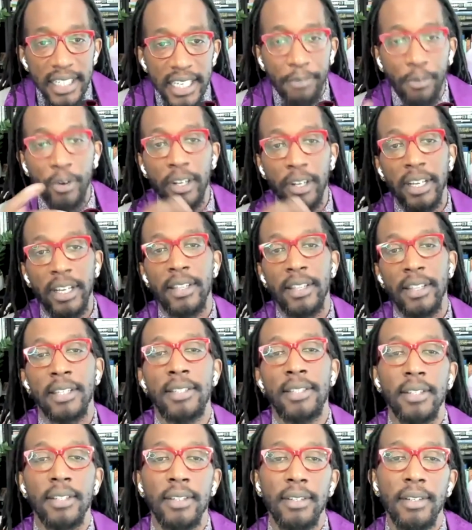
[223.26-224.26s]
differently
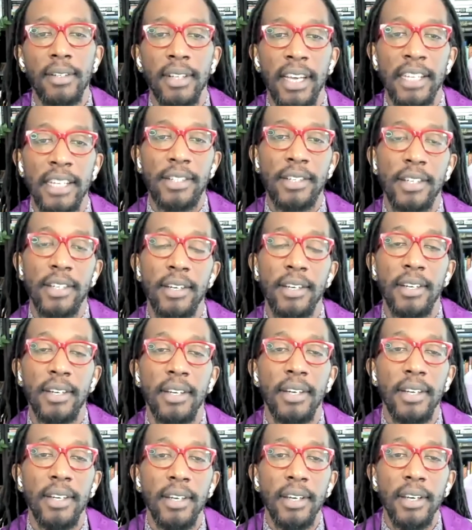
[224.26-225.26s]
this Lent,
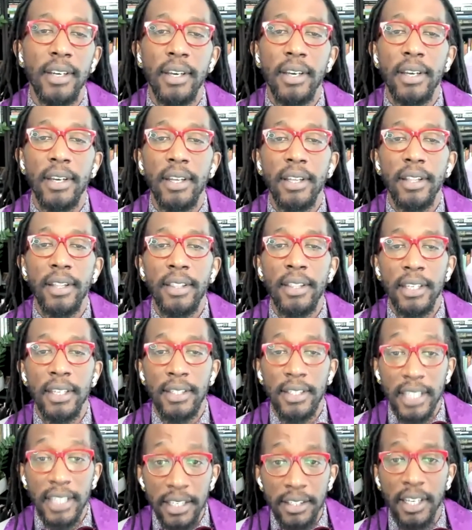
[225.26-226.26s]

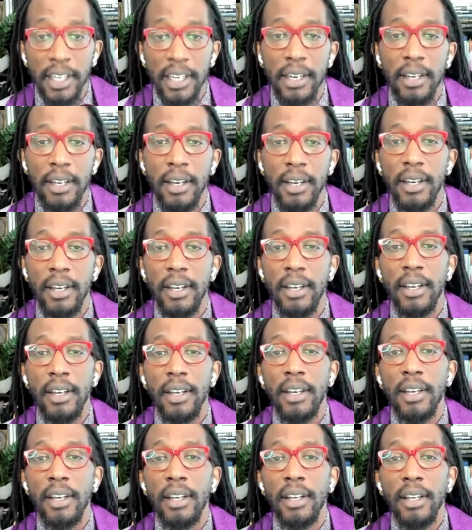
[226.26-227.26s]
this season,
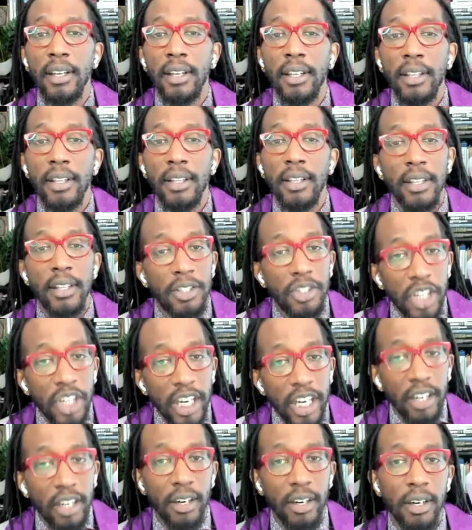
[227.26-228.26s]
this
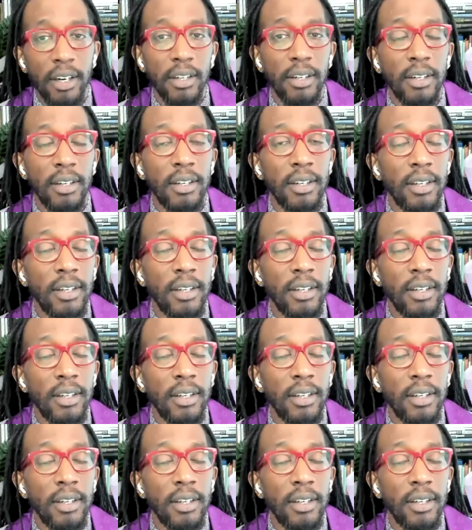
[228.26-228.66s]
year,